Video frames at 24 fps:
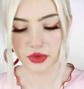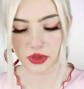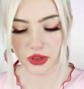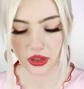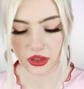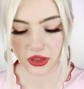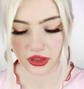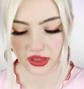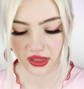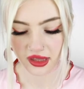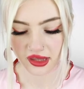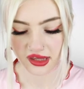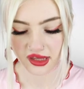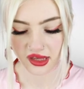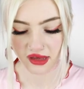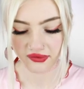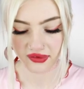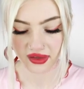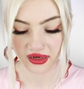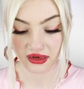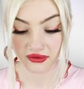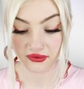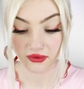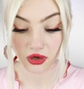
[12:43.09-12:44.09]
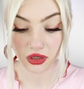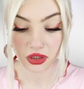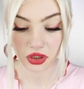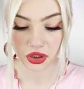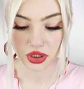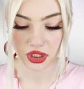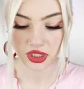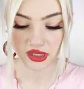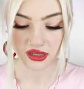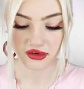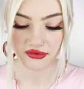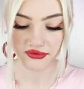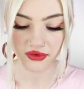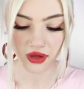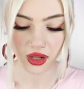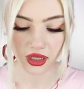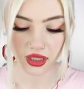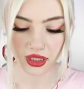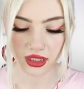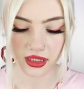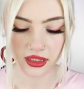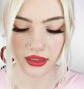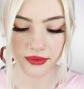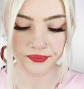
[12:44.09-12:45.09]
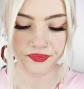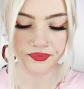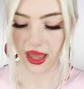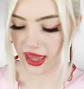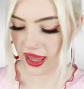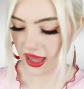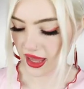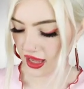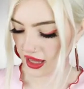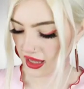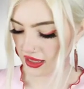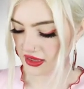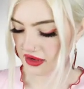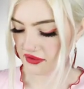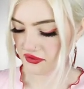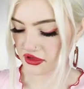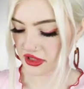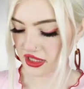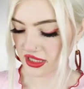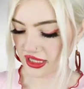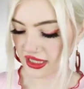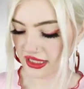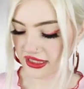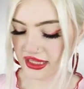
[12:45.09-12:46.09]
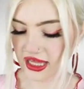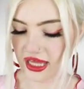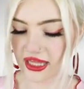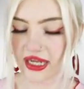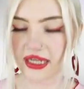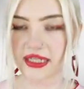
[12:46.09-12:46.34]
look and see if any of our trees had fallen and everything like that.